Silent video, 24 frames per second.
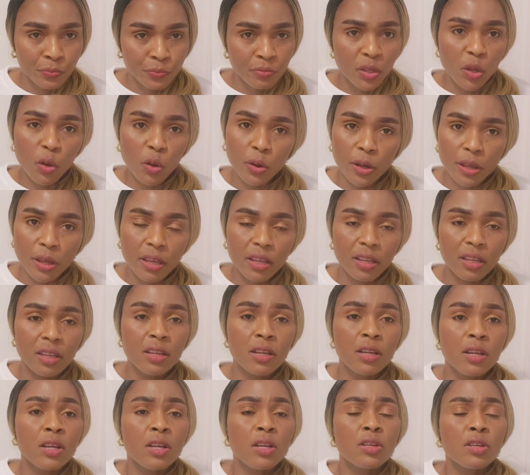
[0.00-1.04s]
Okay,
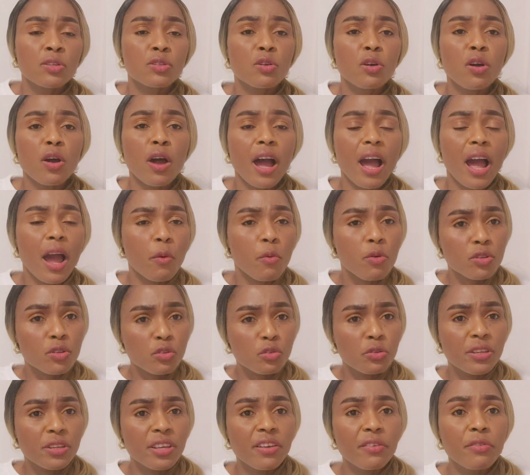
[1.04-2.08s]
so I want
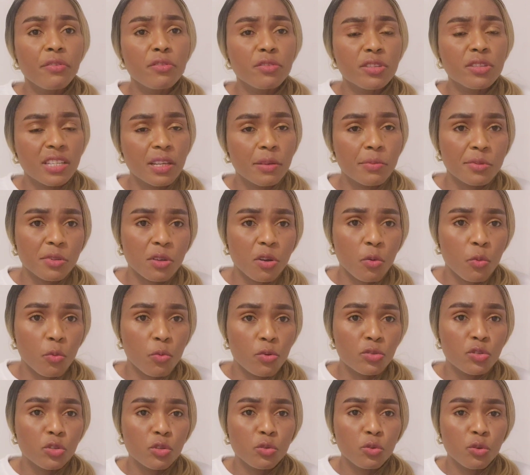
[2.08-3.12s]
to give you tips on
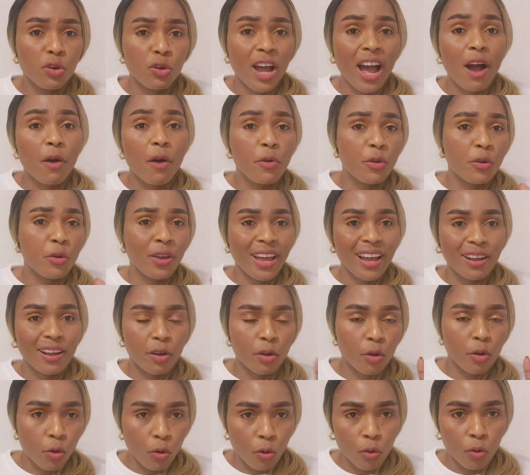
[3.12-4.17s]
how you
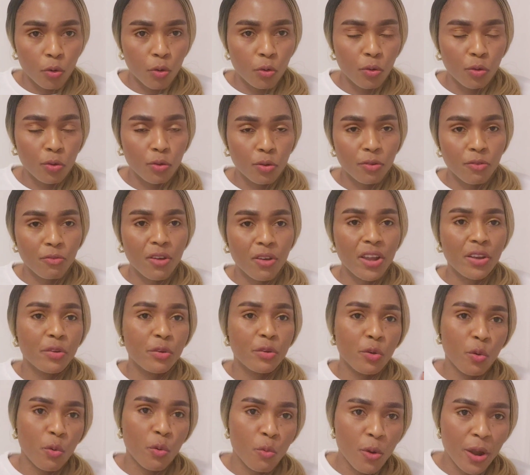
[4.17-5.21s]
can go find
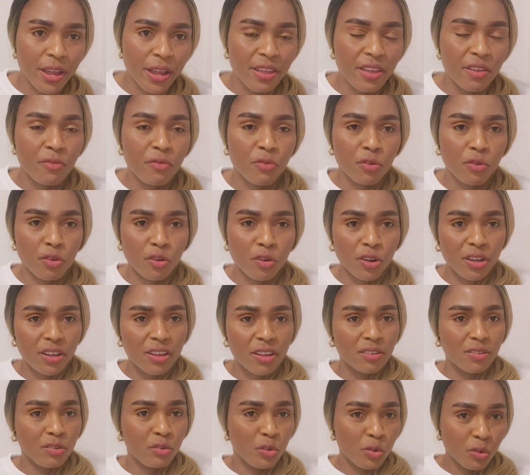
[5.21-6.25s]
your way if you're
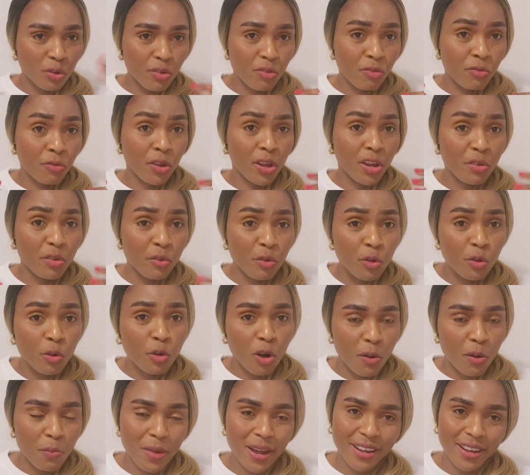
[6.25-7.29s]
a
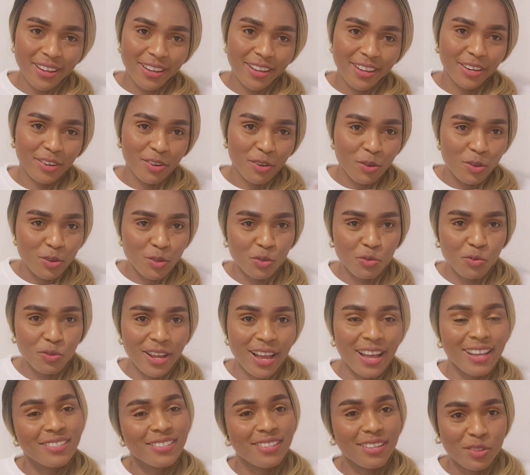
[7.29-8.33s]
newcomer in Austria
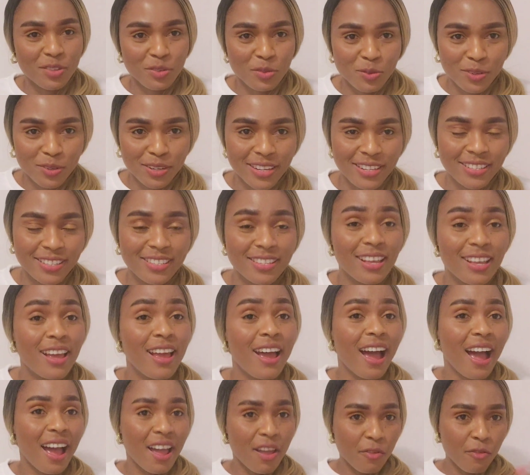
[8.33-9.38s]
as a student.
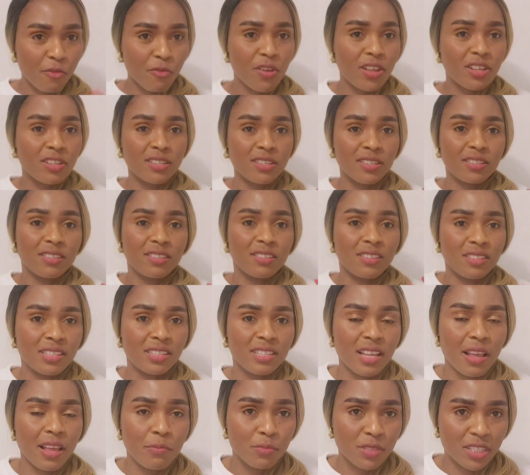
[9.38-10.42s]
I faced the
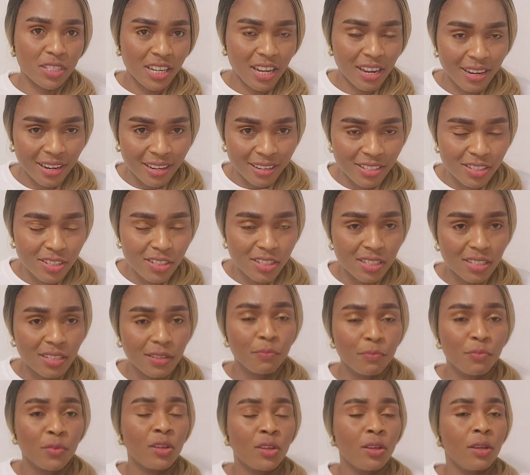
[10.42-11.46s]
same challenge.
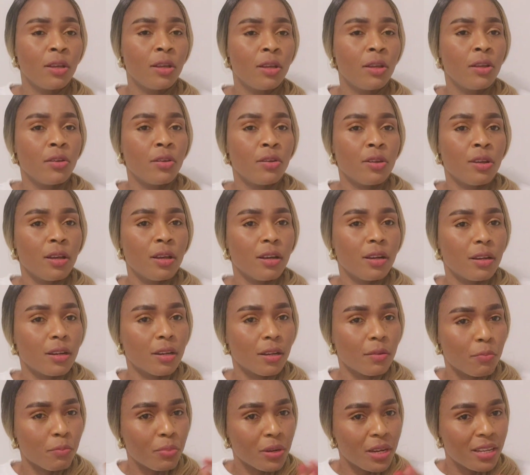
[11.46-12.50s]

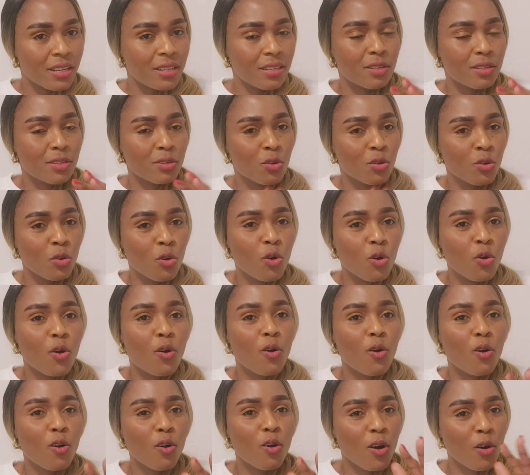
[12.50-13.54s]
Please
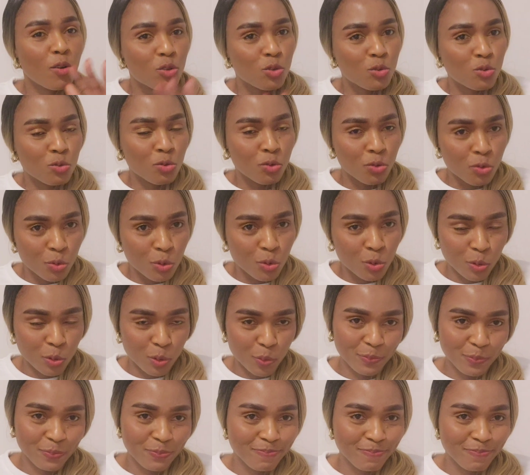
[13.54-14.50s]
go to Google.